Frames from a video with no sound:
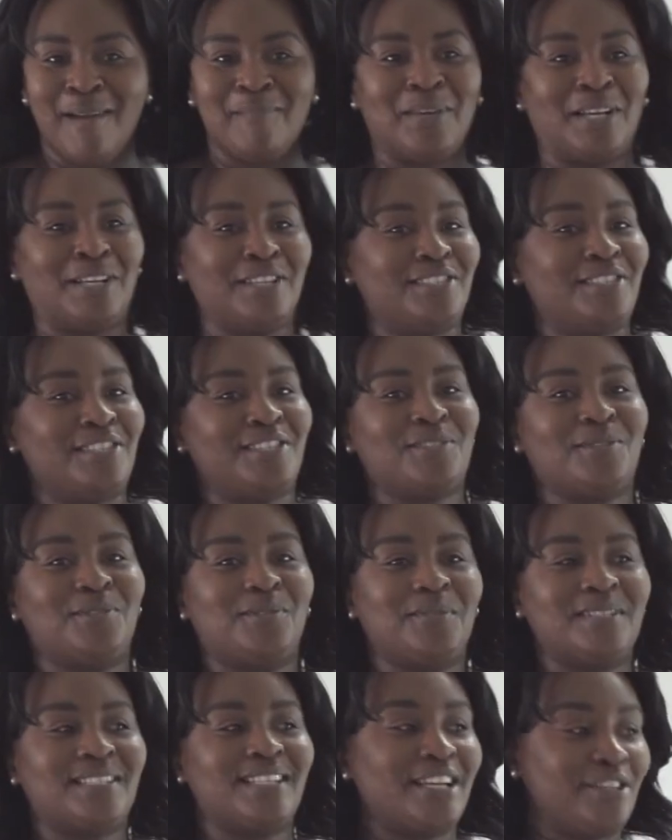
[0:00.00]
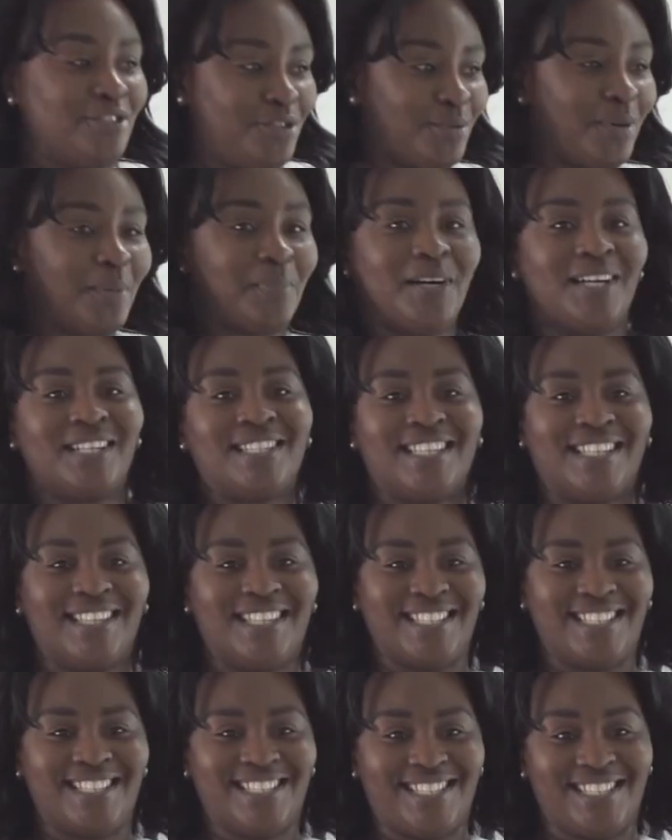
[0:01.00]
because the school was like, you are passing
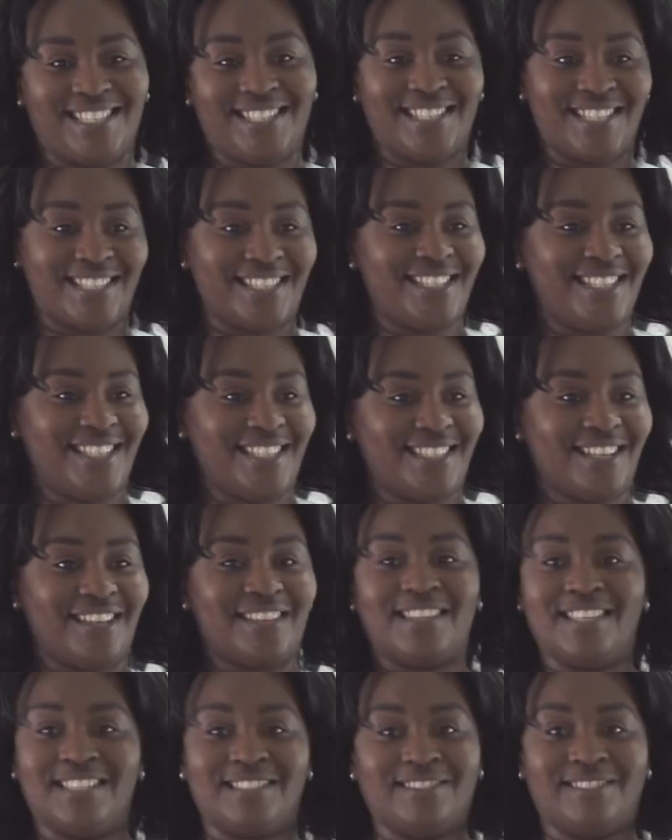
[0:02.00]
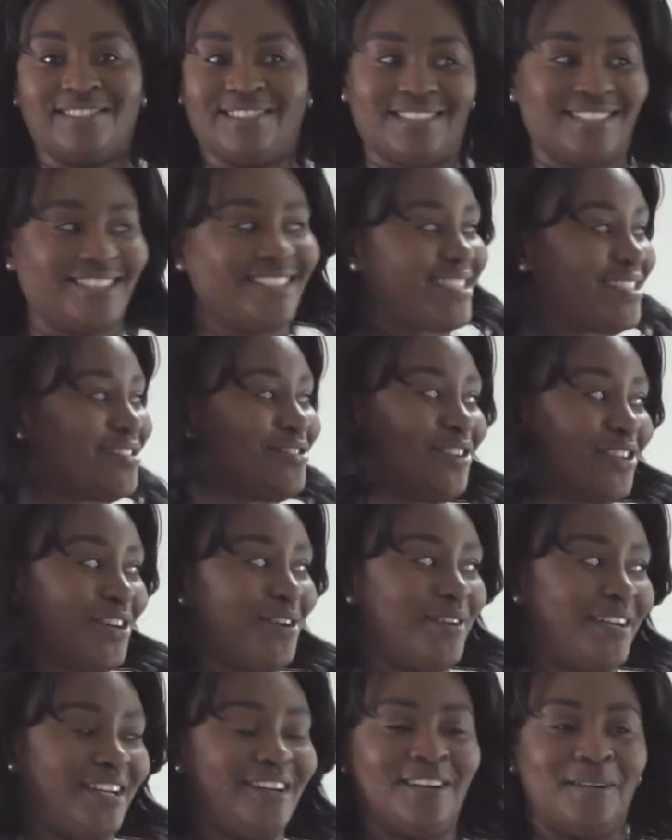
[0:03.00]
this GCSE. It's like, this is not
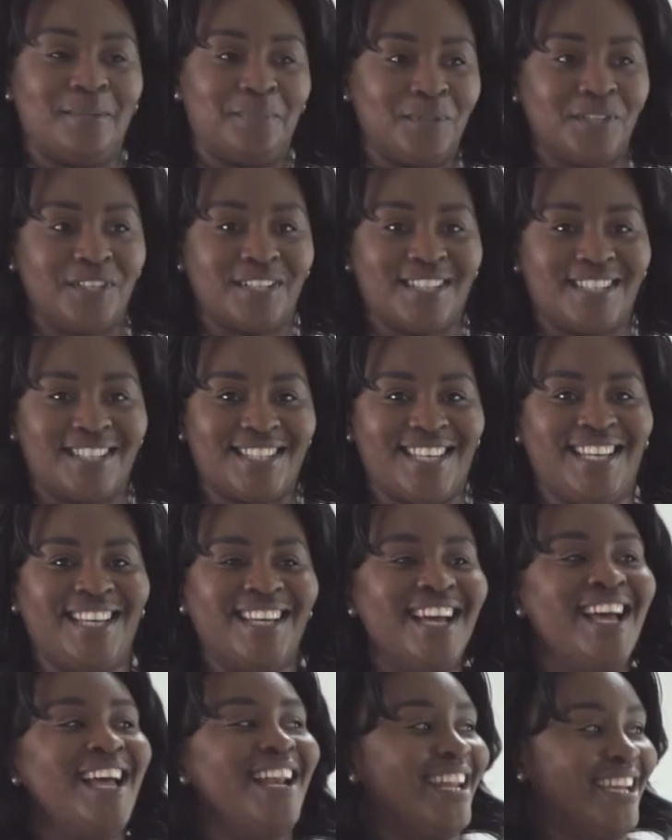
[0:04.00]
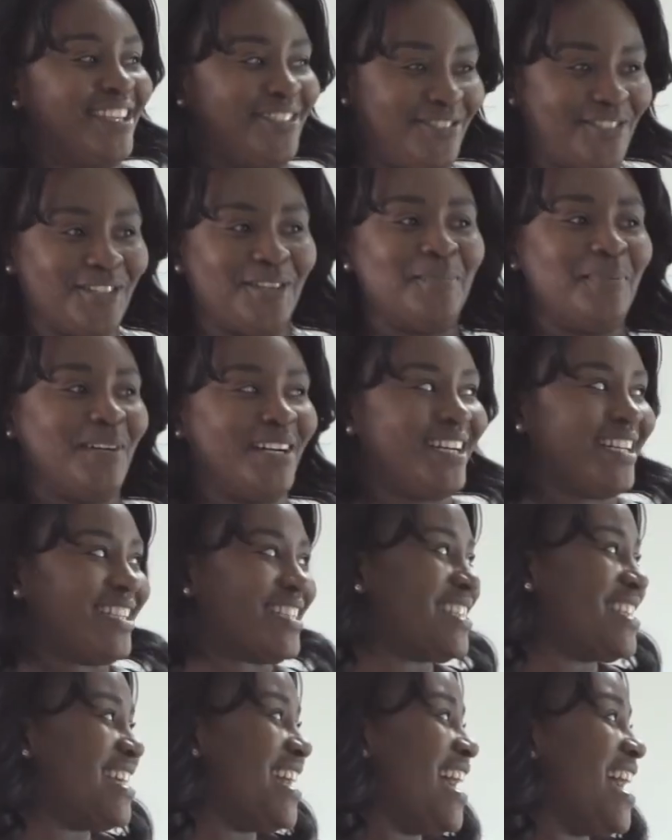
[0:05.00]
going in our books. Like, you've got to
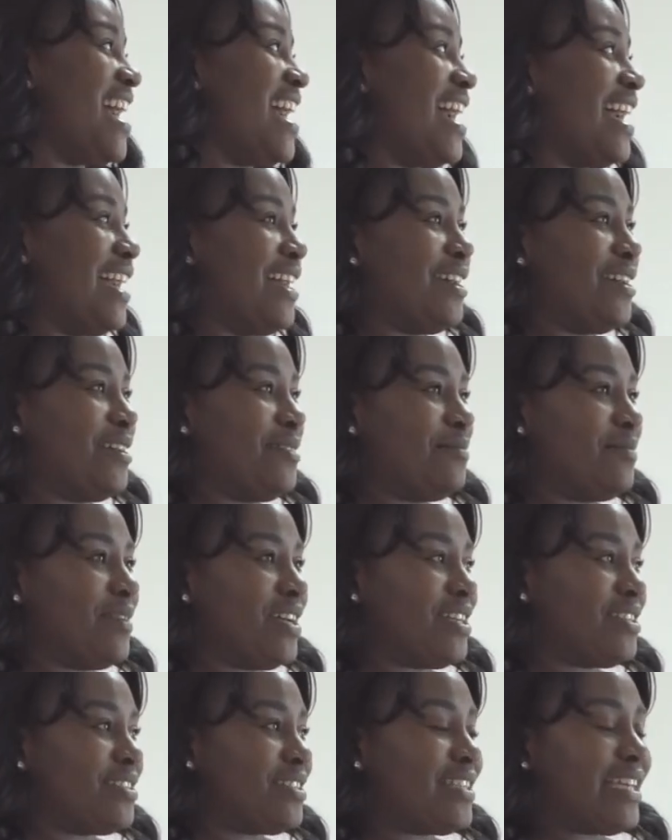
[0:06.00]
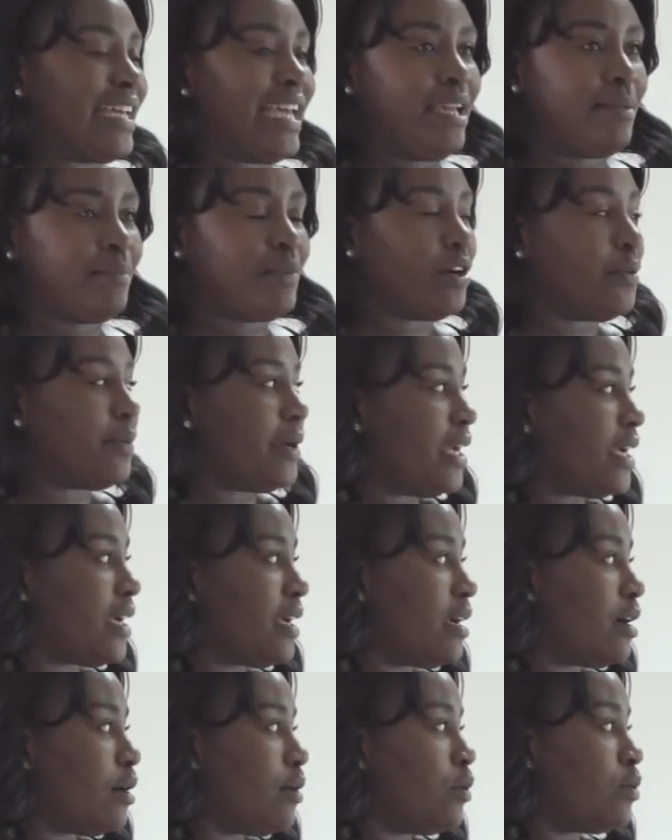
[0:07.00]
pass. Keep
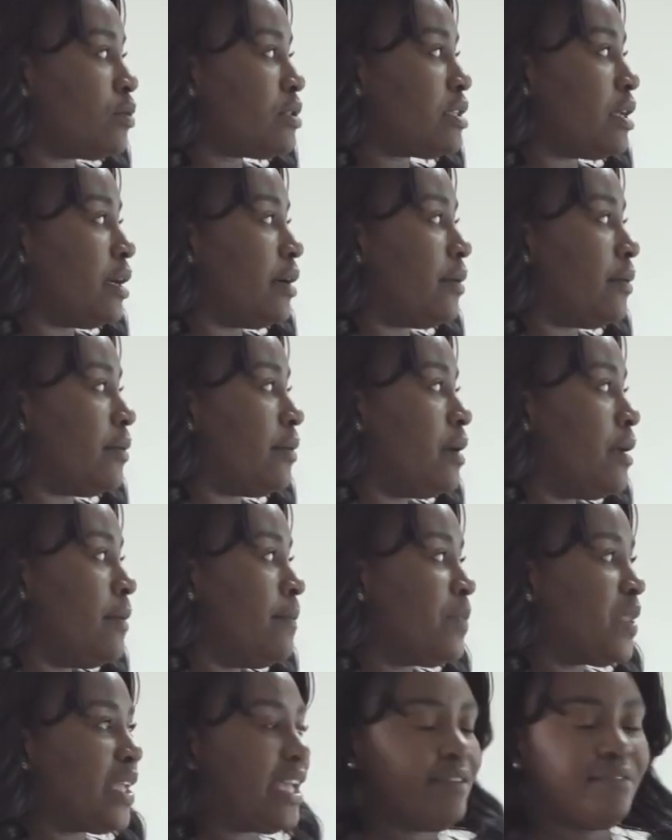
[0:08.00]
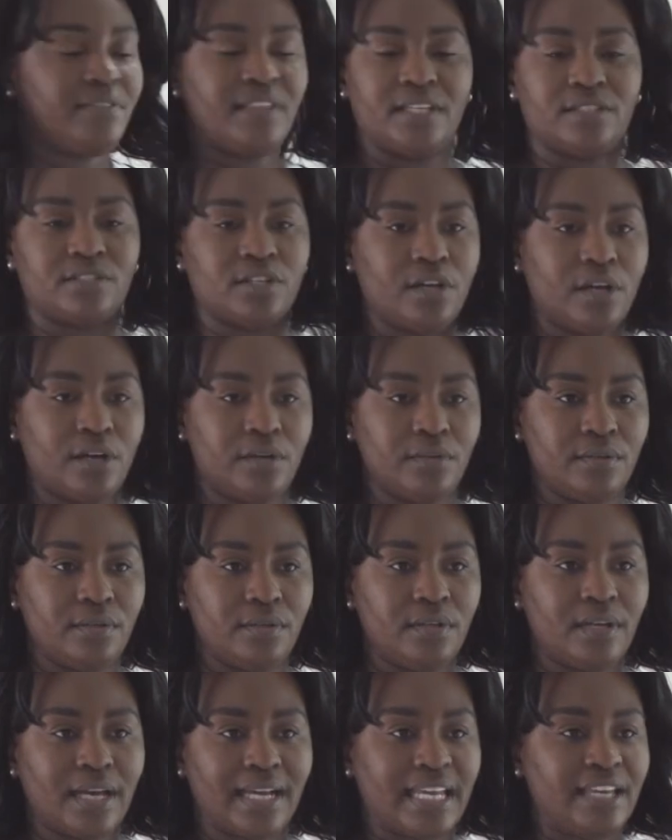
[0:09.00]
going. Also, give things a go.
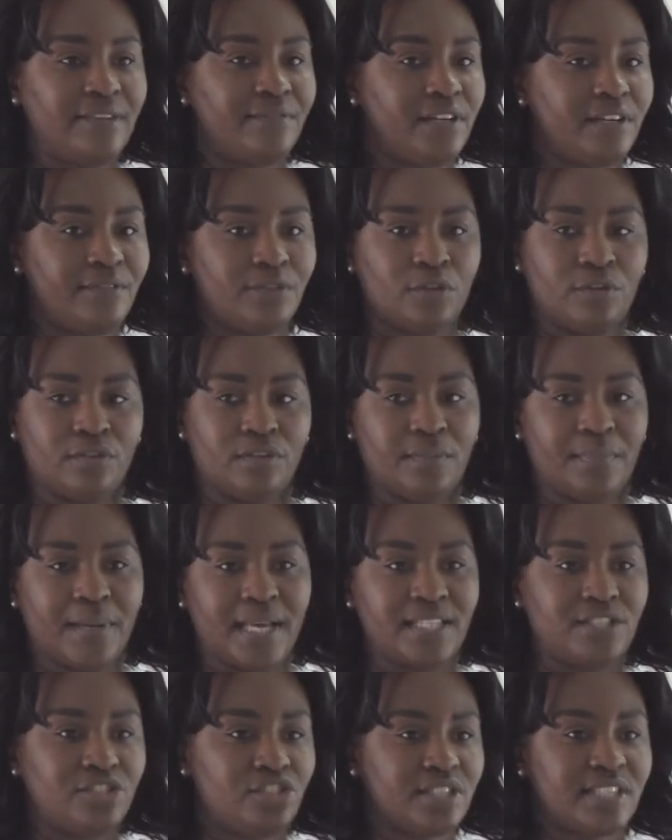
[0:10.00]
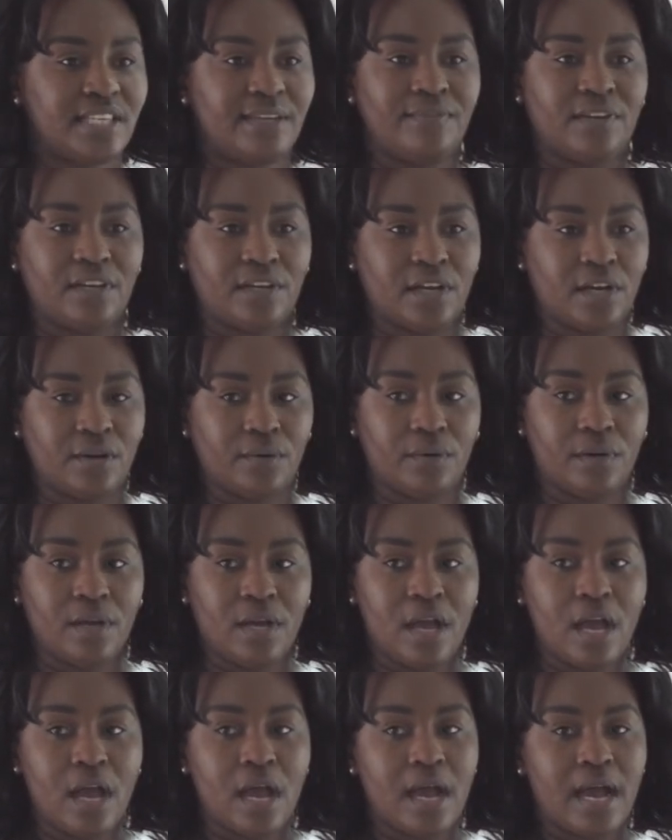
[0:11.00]
Like, even if you're not the best, just give it a go.
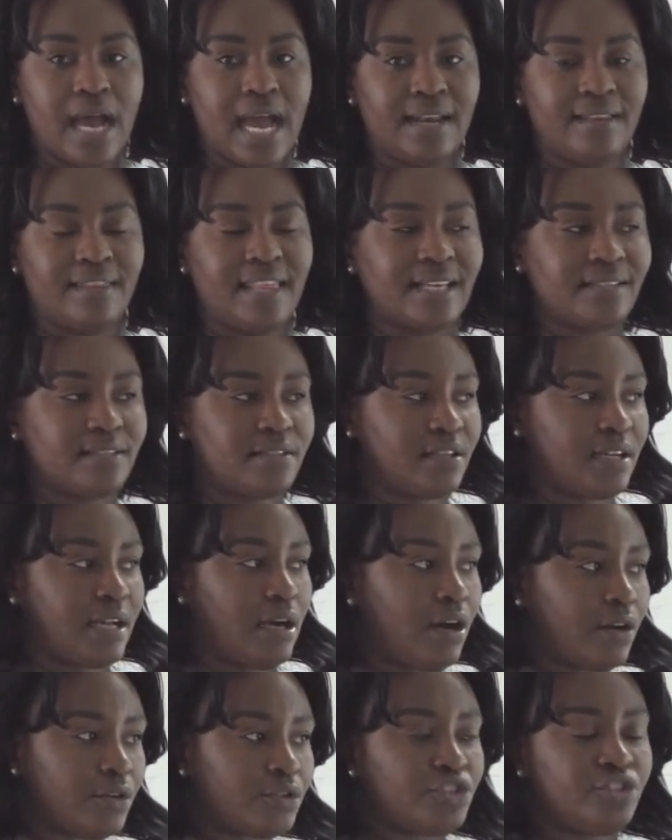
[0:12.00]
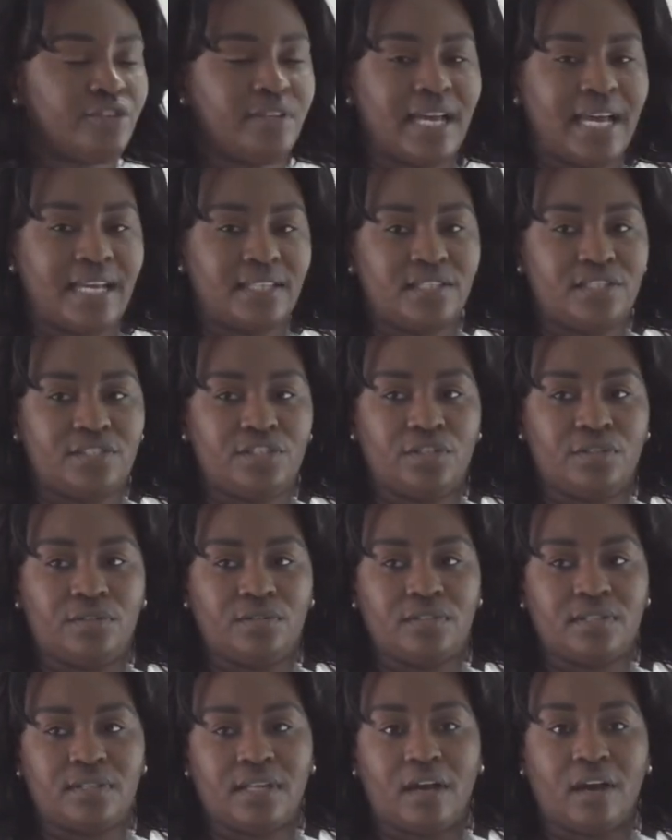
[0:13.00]
And that's the culture and
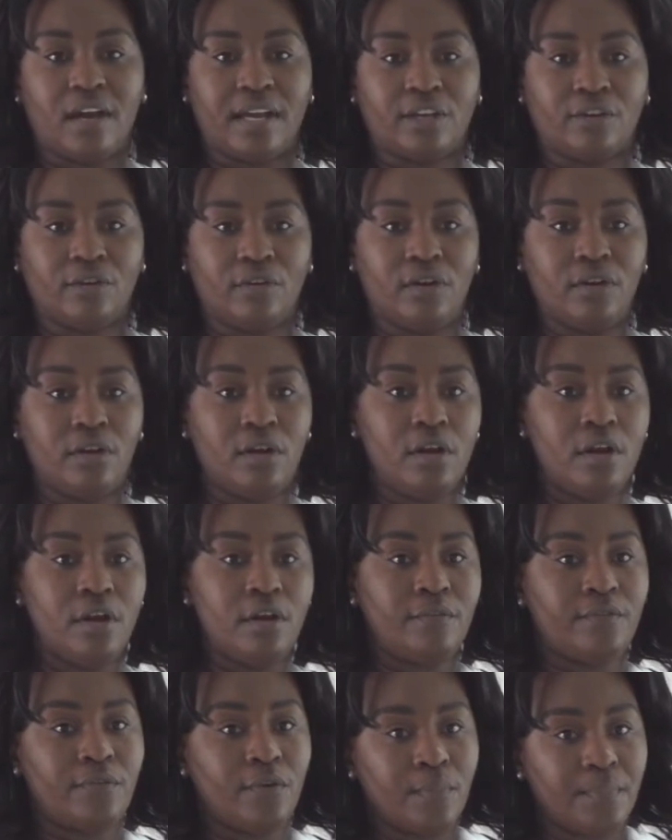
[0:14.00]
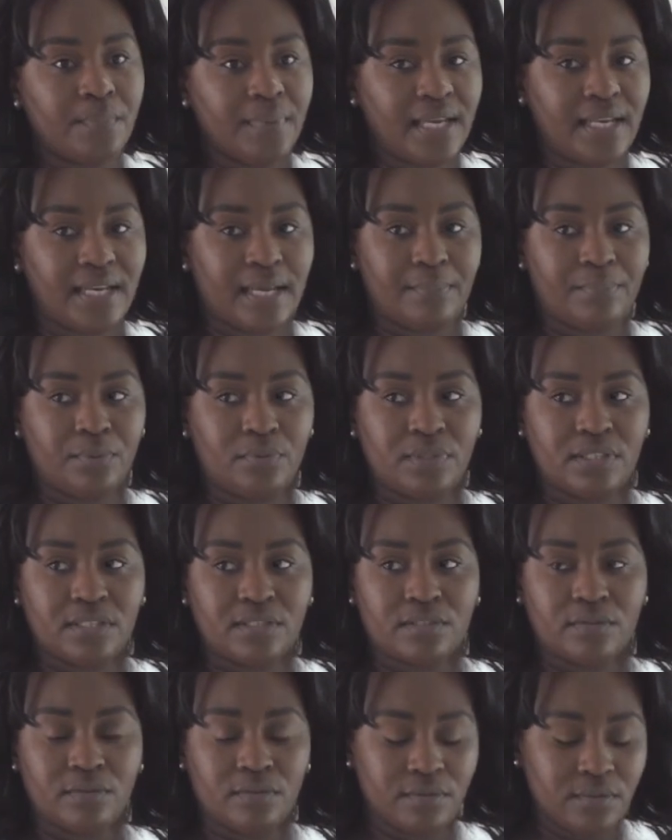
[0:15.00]
attitude that I got from being at boarding
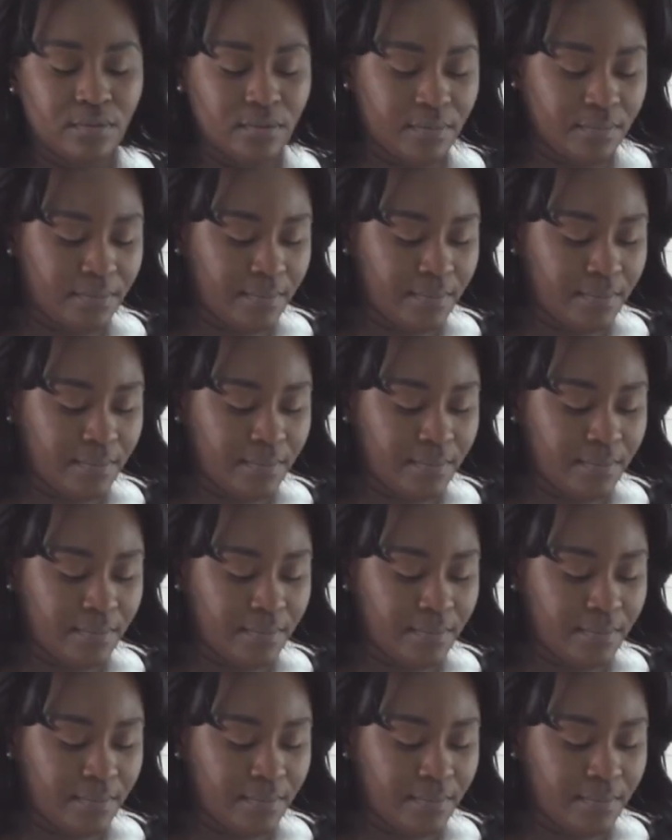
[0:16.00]
school.